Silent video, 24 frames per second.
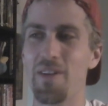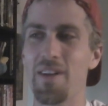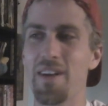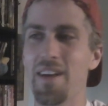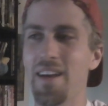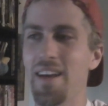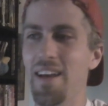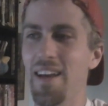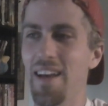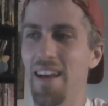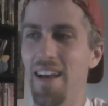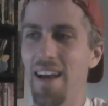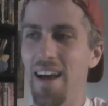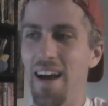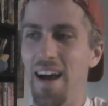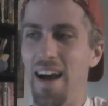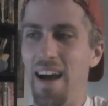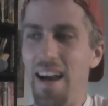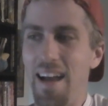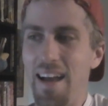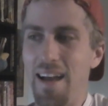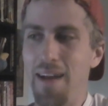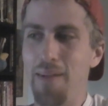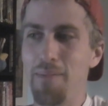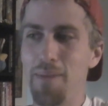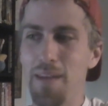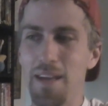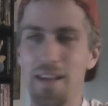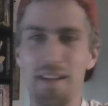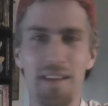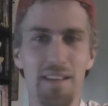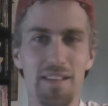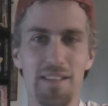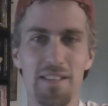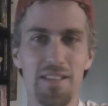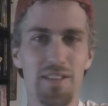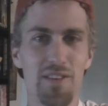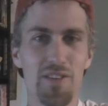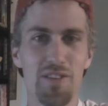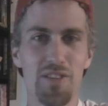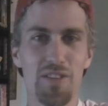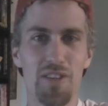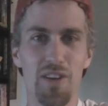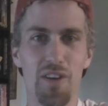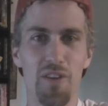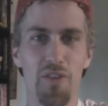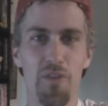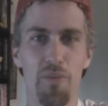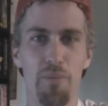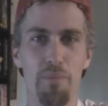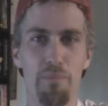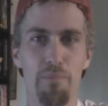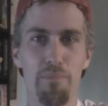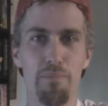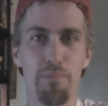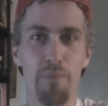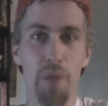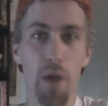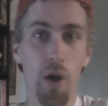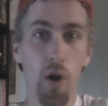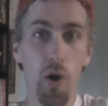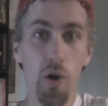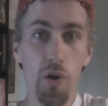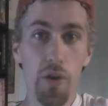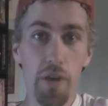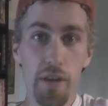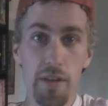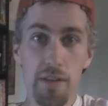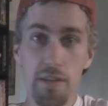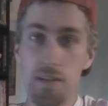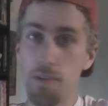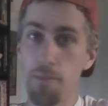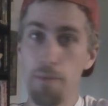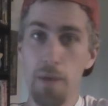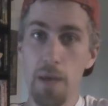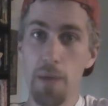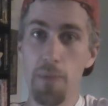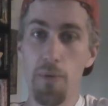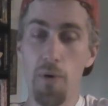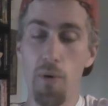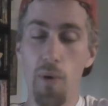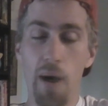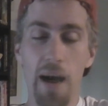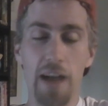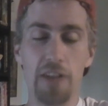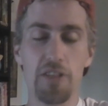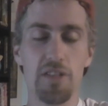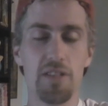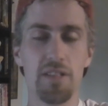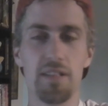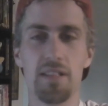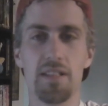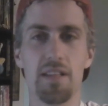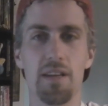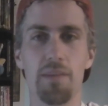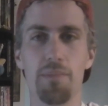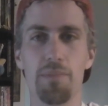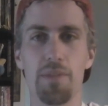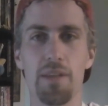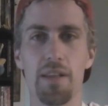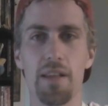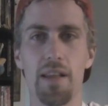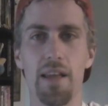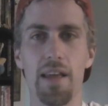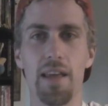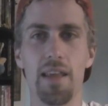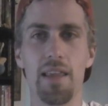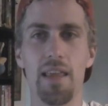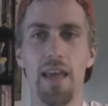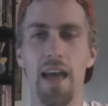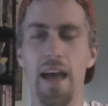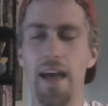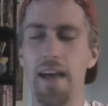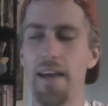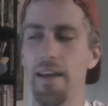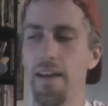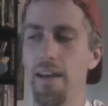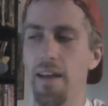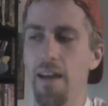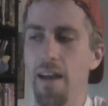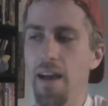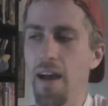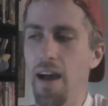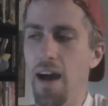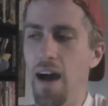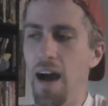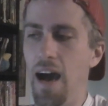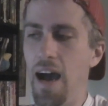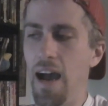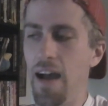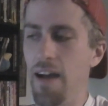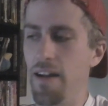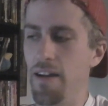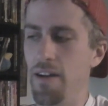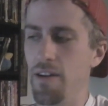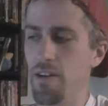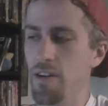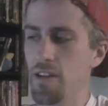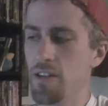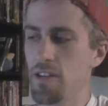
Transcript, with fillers: And I mean, seriously, are there millions of people watching something like that? I don't know.